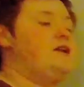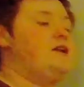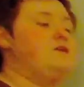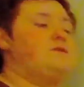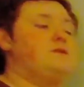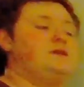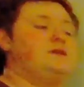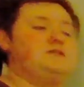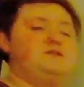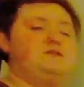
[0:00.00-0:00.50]

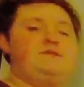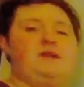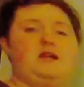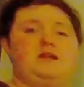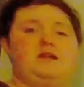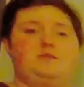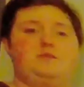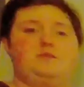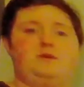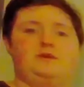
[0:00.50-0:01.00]
categories of
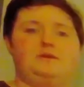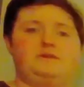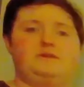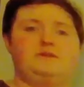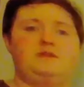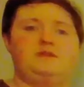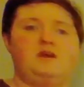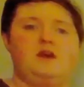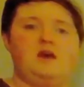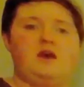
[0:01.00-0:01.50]

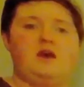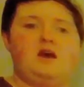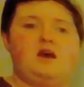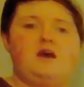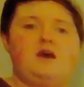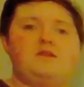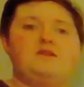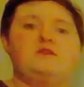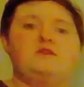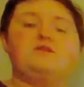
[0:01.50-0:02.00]
animals.
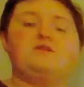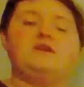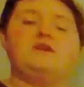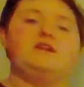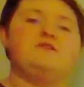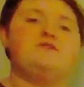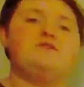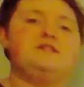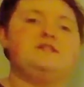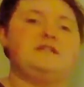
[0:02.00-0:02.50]
The three
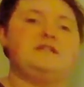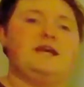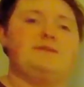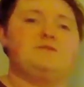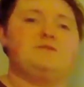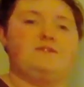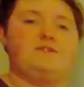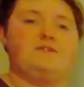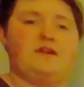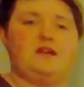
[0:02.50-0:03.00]
different
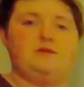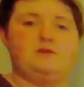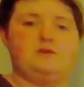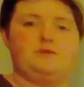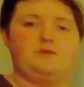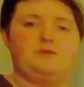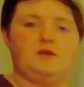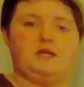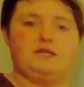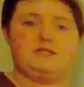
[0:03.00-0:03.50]
types of
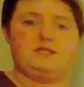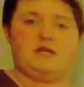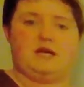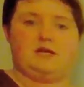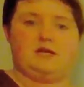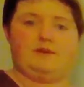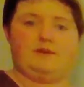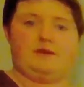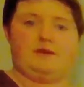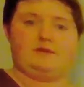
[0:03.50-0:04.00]
animals we're going to
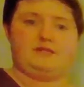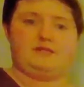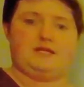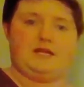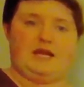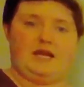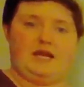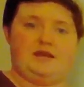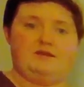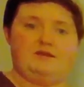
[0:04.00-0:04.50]
talk about
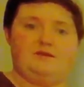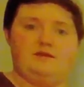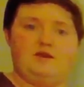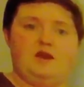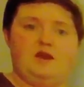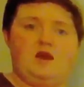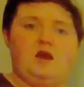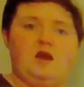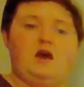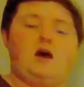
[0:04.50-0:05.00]
today
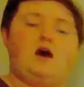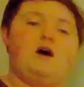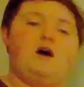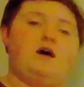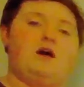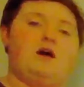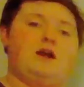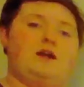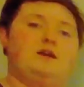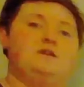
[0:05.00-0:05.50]

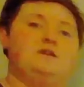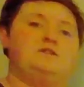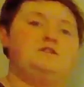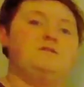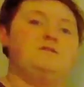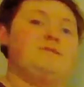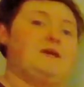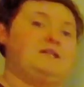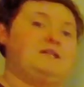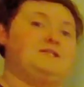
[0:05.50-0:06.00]
are
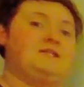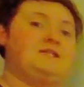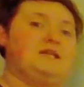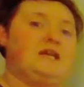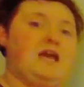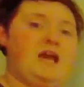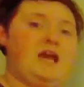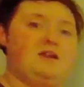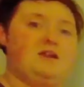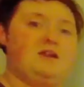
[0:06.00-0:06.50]

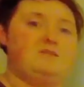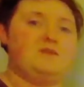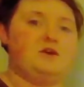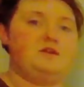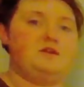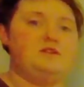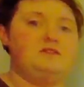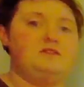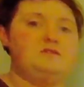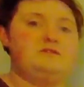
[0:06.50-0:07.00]
domestic
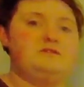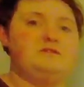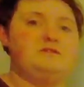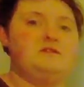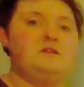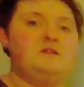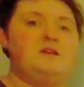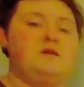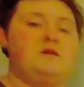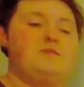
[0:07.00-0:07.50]

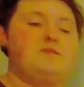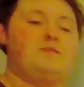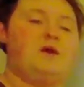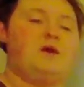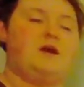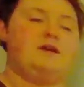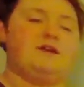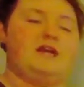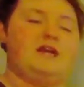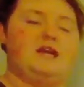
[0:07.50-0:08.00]
animals,
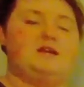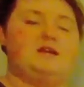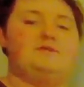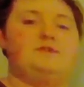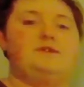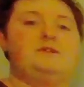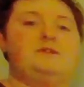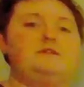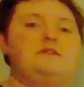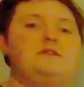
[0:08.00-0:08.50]
barn
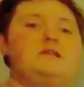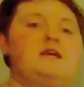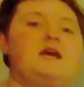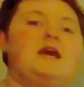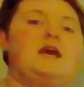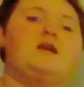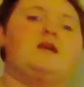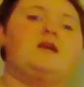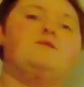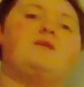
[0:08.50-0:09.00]
animals,
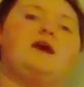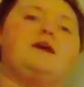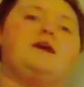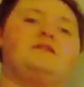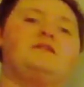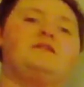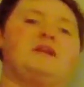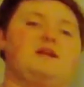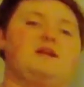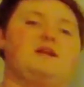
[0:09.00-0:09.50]
and
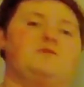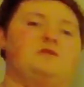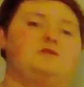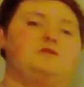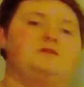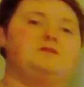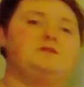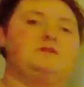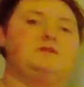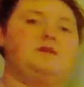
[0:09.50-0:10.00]
wild
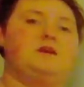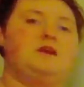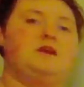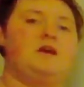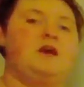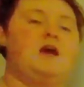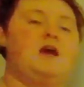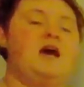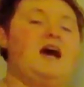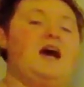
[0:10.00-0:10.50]
animals.
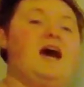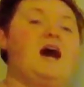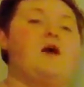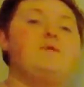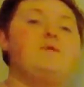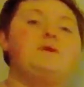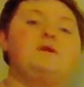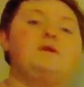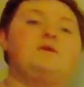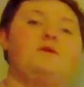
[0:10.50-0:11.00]

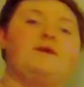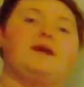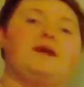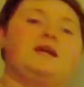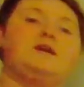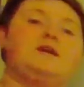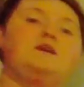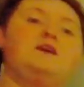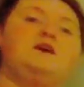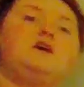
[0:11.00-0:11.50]
How we're
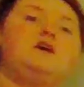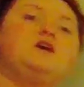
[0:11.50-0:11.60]
going